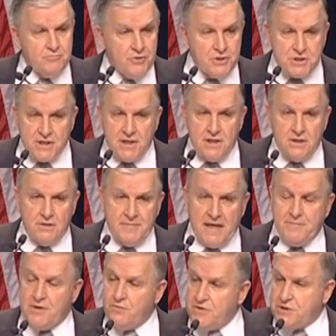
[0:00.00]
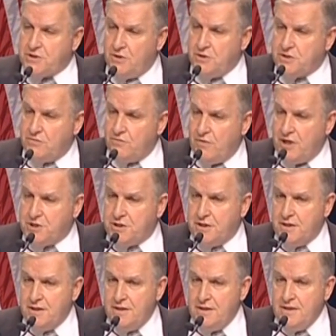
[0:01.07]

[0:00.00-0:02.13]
Brazil, maybe a resurgent Russia,